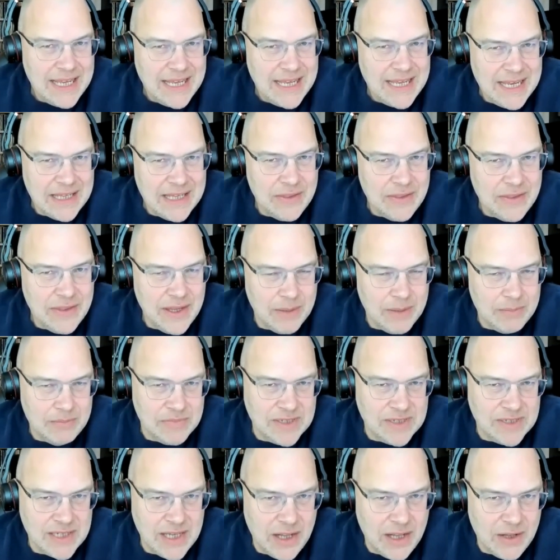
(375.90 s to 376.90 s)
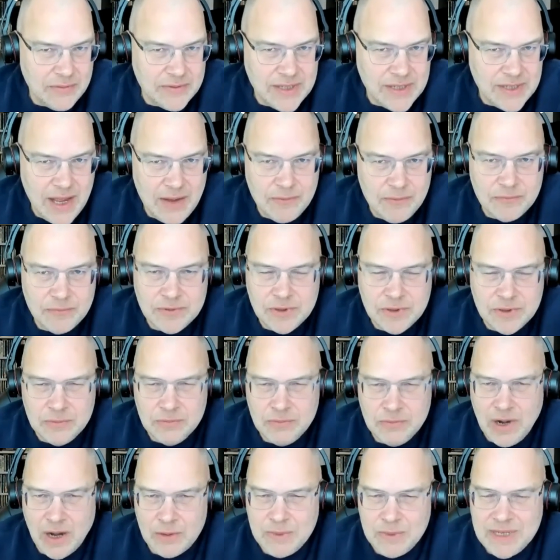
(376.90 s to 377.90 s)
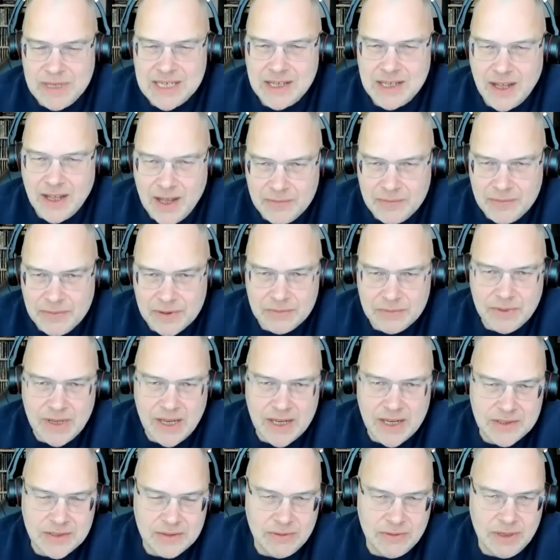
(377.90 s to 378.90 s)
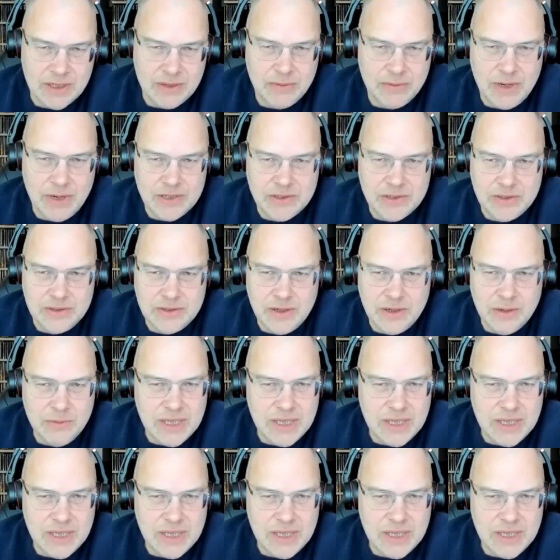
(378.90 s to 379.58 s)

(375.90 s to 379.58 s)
in themselves. Have do Are we confident we asked the right questions?